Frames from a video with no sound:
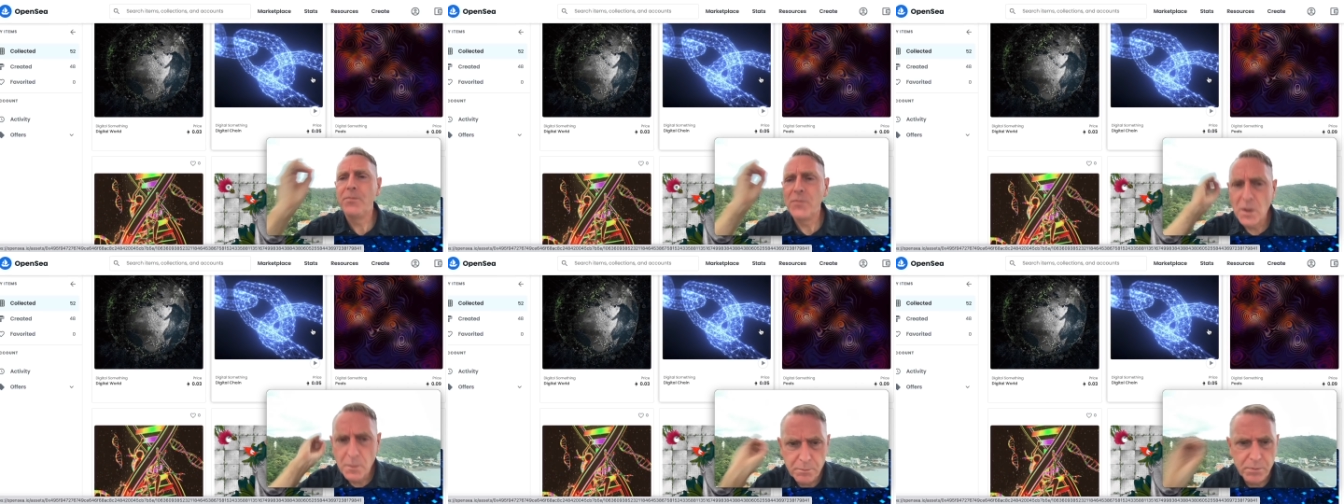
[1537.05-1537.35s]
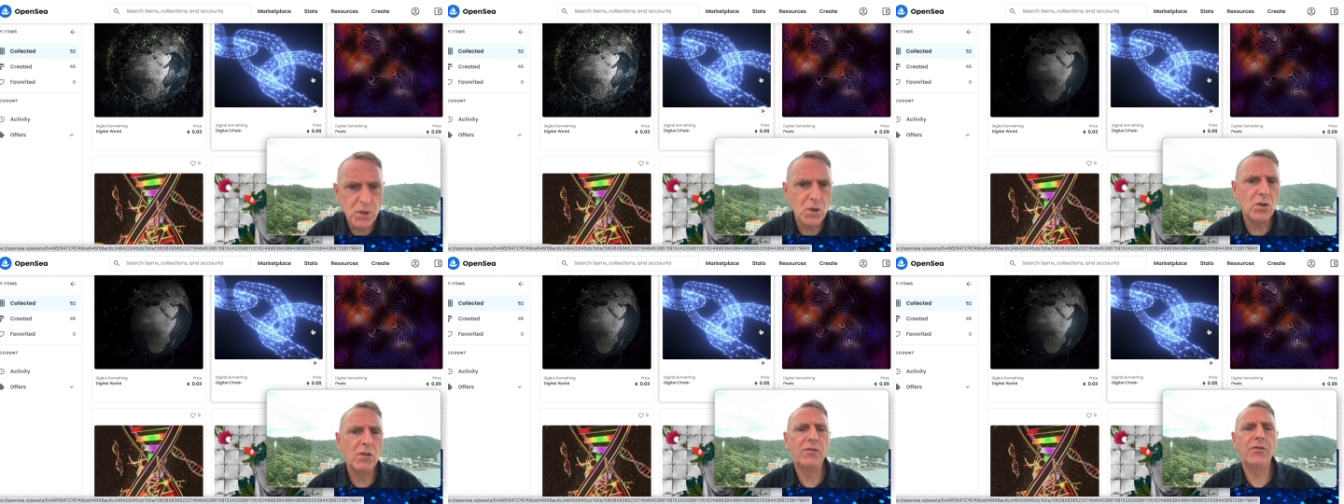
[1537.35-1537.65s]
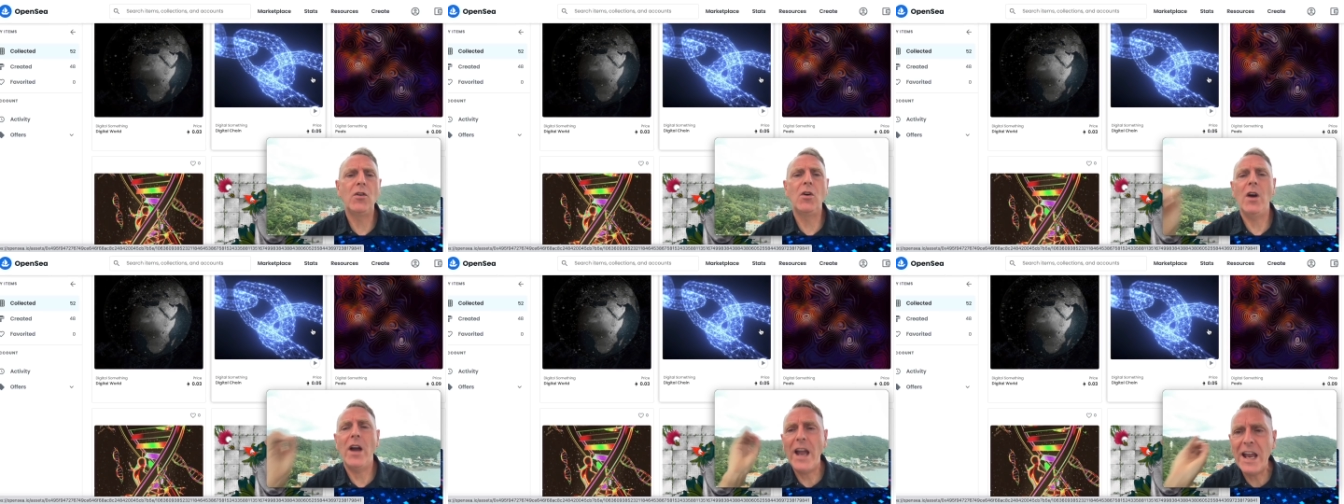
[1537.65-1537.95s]

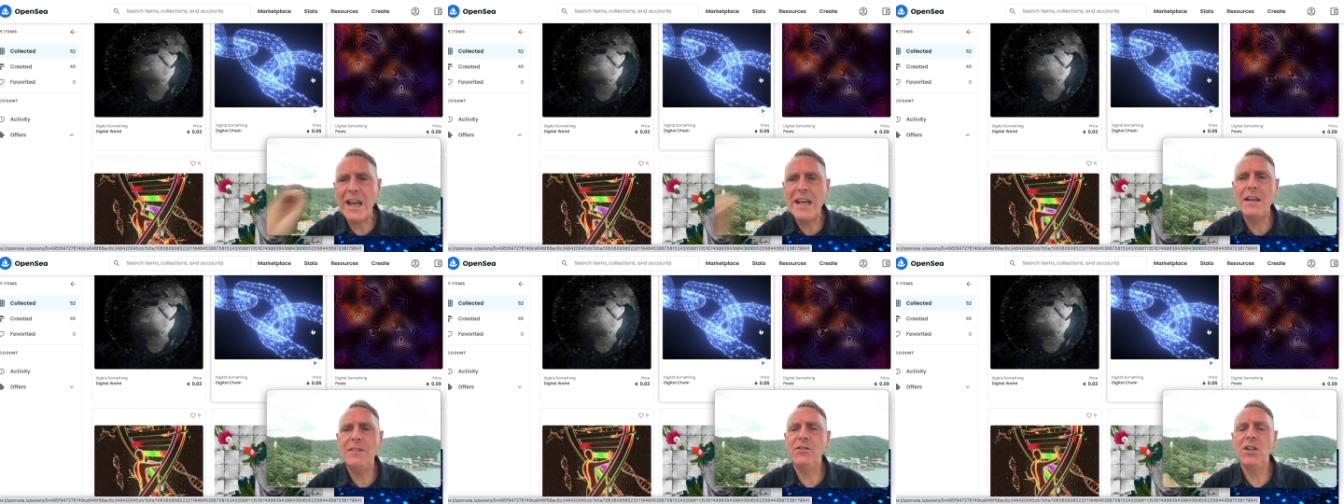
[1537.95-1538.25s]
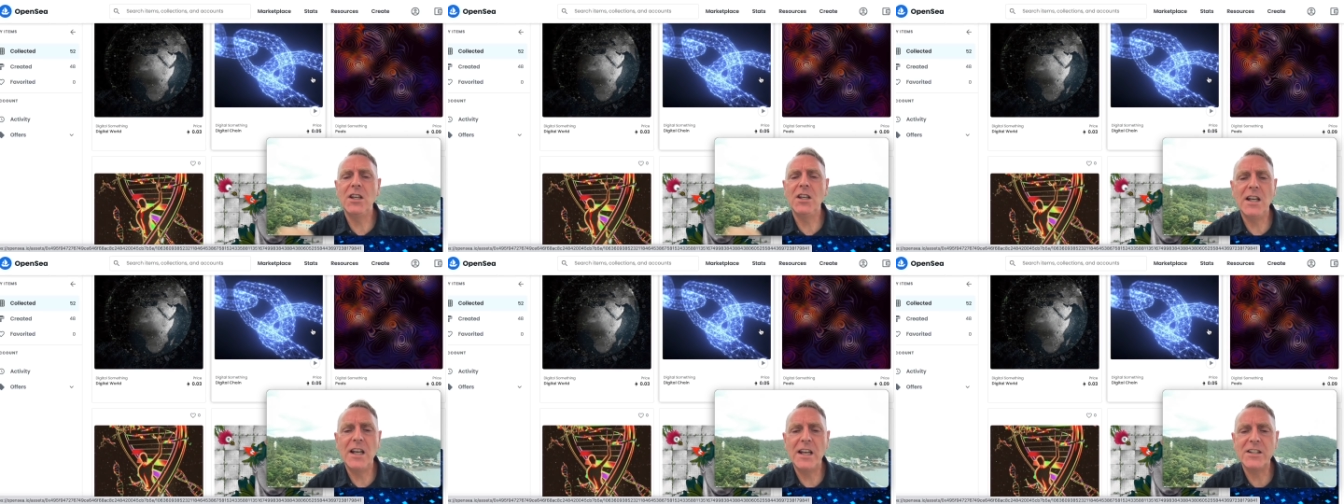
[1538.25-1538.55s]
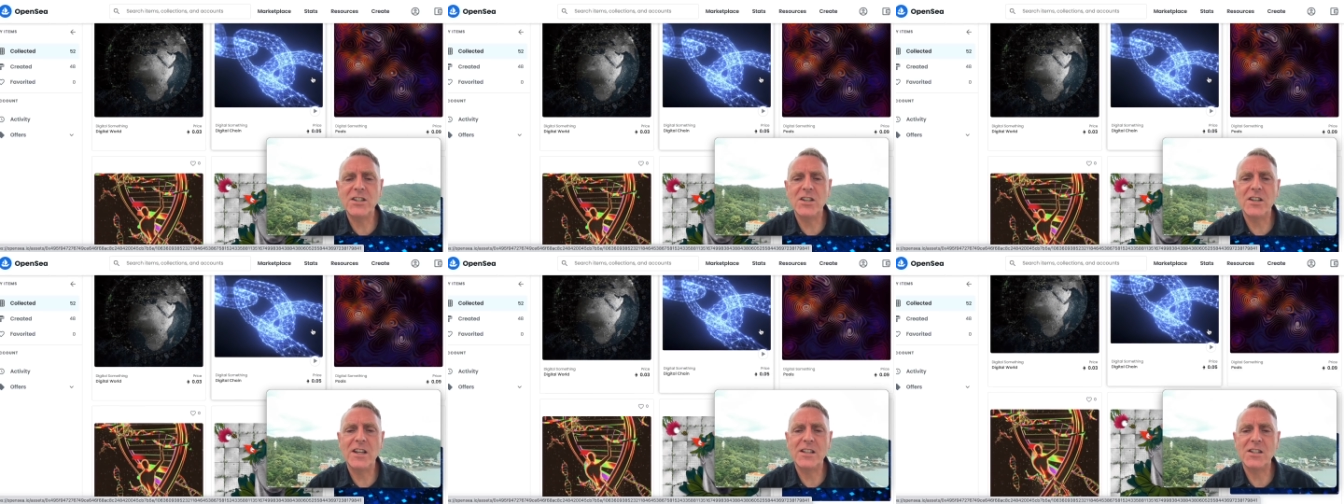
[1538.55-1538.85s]
beautiful NFT
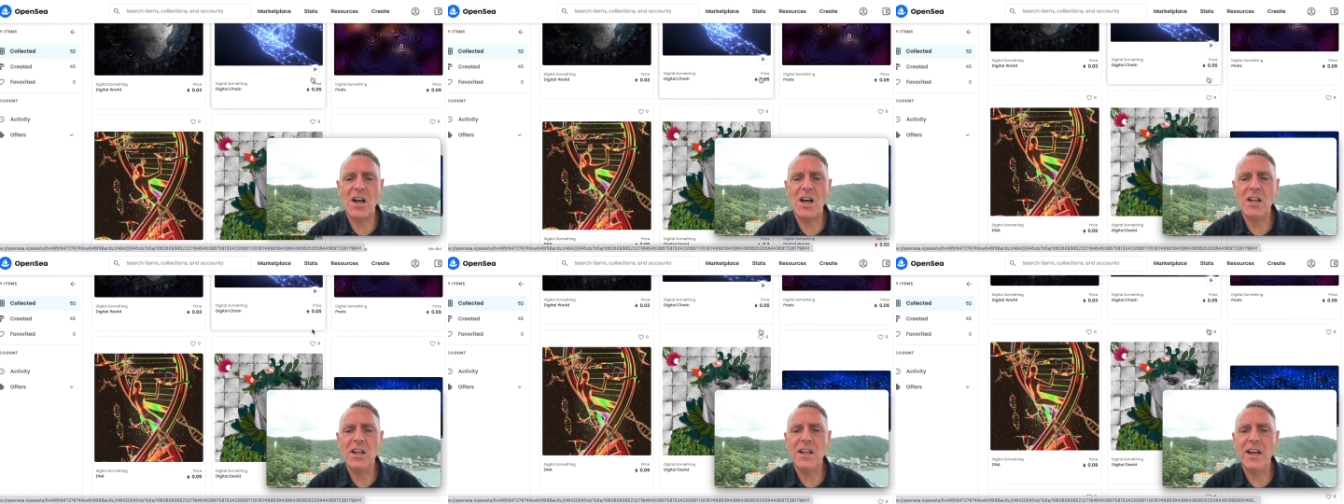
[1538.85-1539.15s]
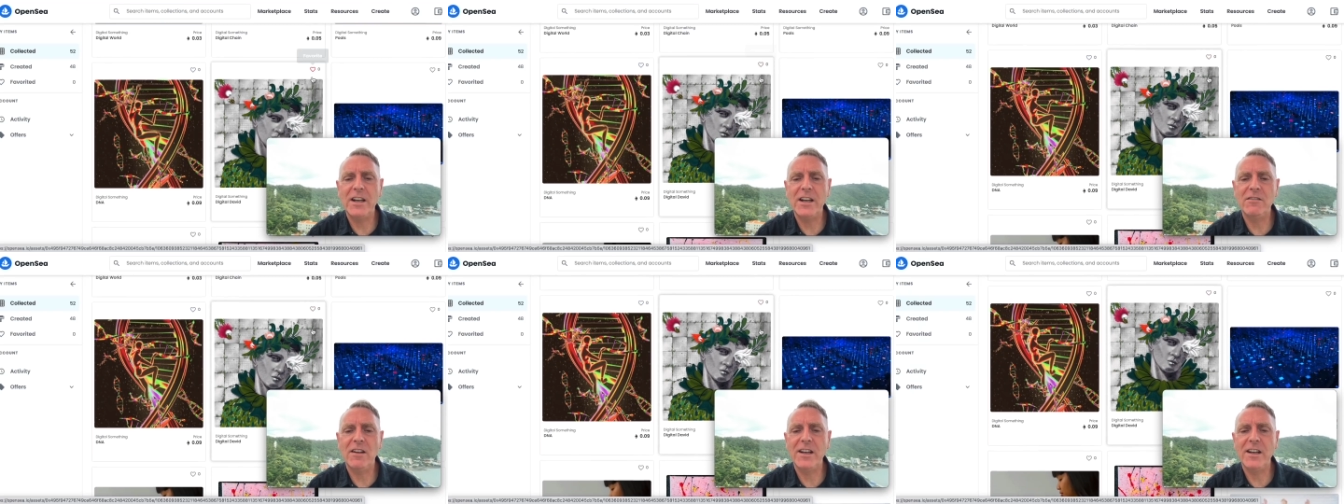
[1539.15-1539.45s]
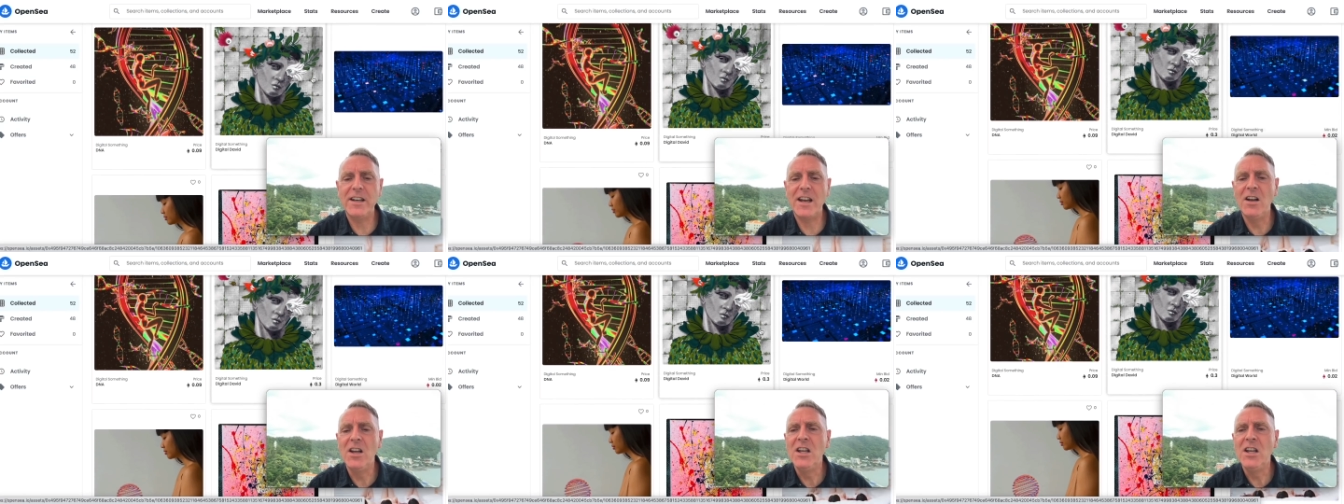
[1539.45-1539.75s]
collection that's online right
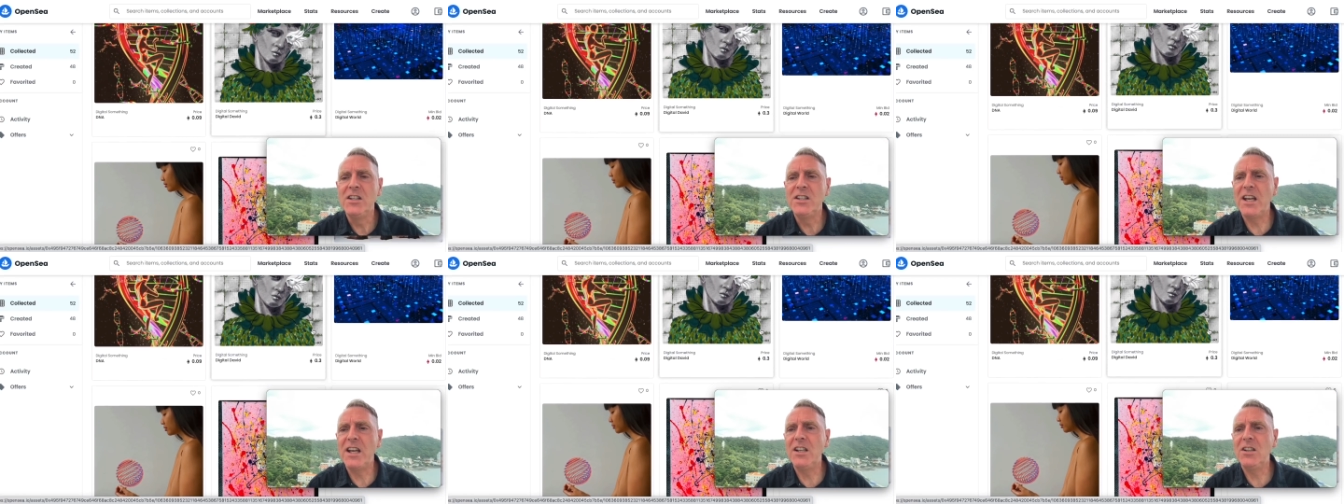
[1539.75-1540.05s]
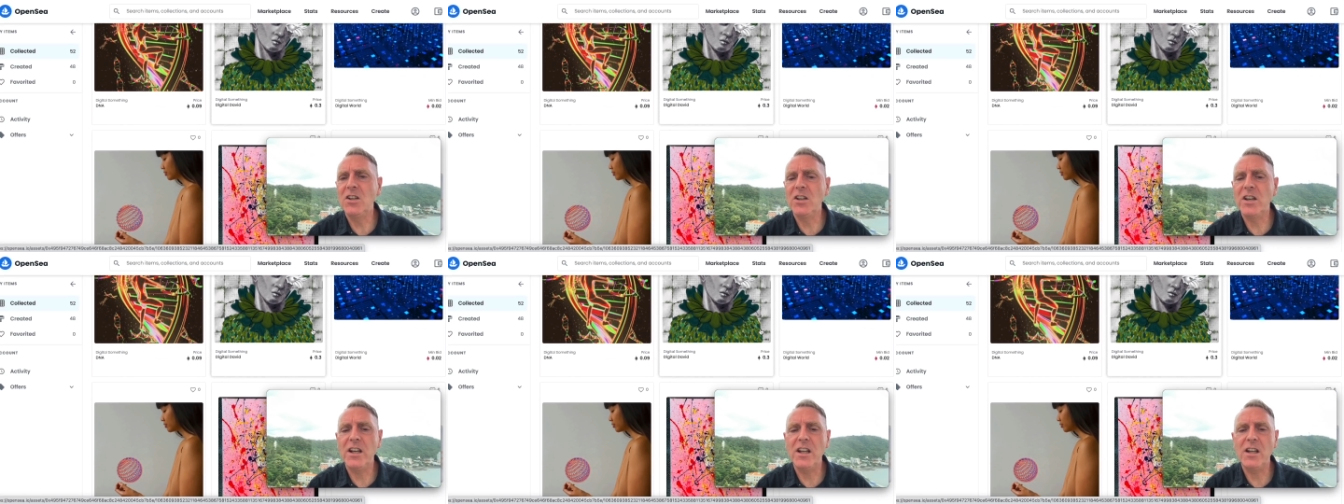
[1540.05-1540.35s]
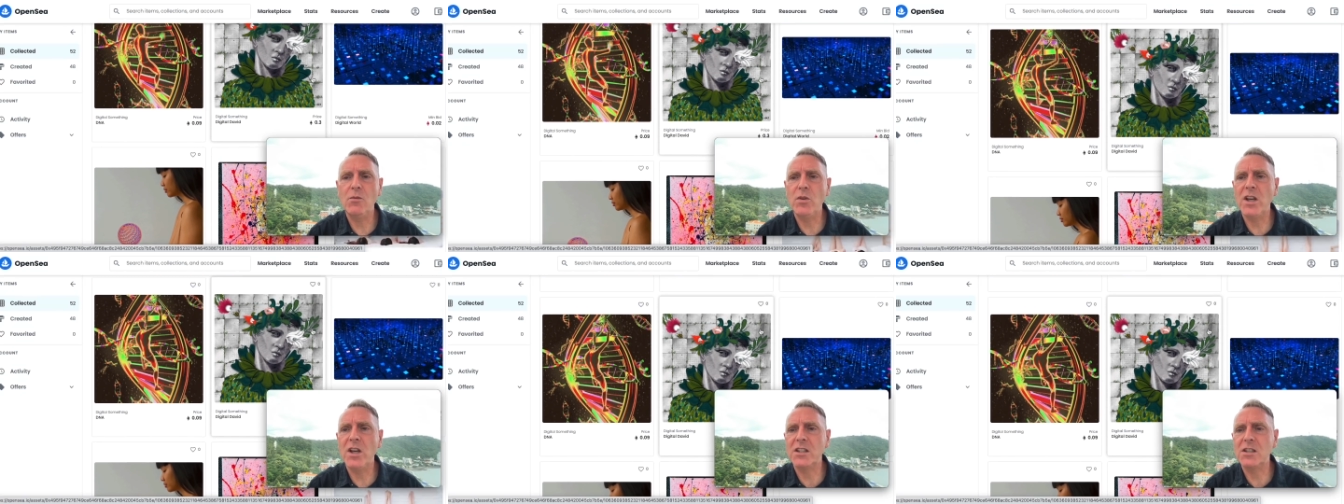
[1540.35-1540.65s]
now. Take a look at it.
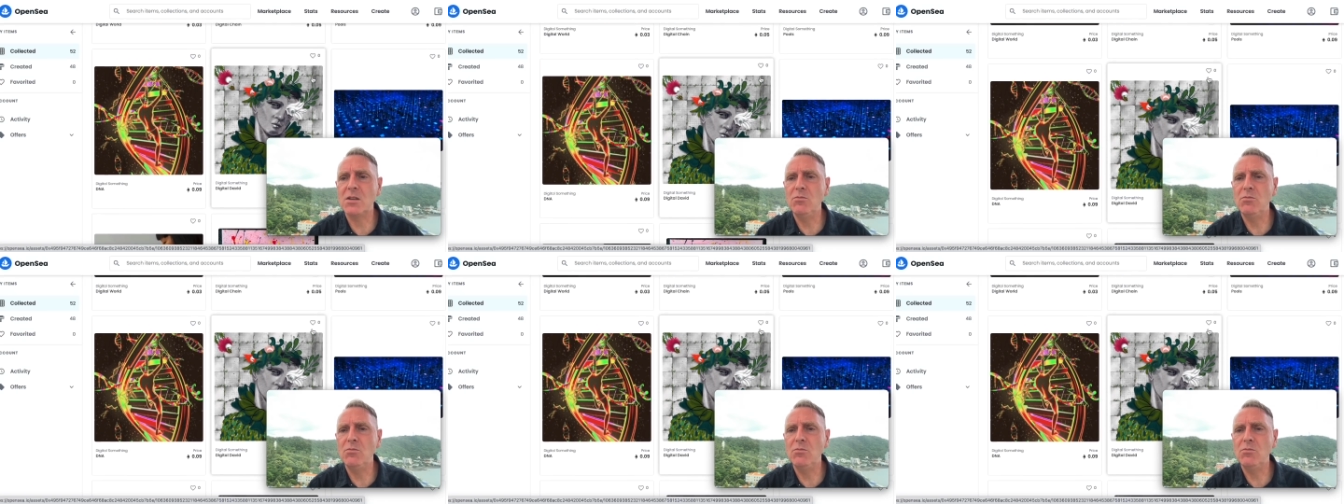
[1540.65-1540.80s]
We got some